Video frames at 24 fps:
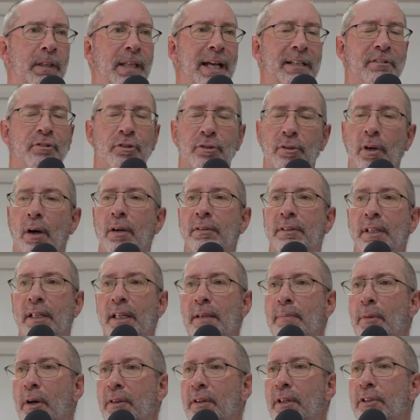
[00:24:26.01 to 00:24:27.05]
that started
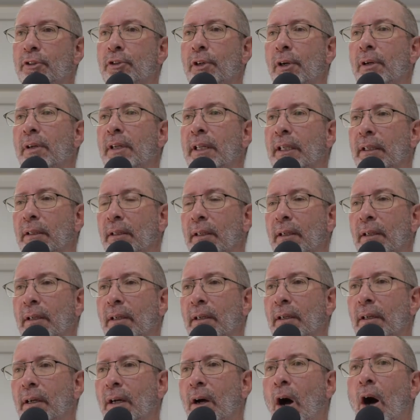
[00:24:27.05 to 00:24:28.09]
him on the journey
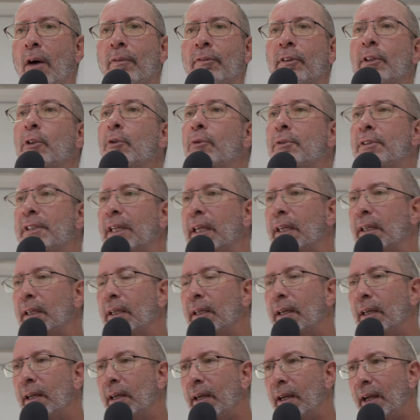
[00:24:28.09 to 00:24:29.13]
of losing
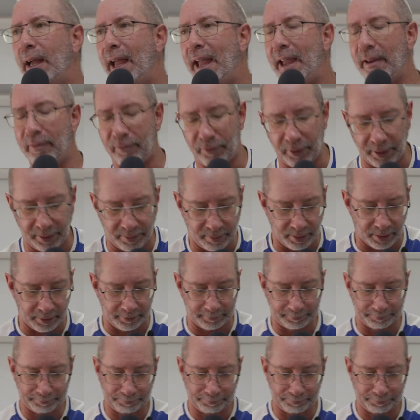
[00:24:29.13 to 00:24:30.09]
everything.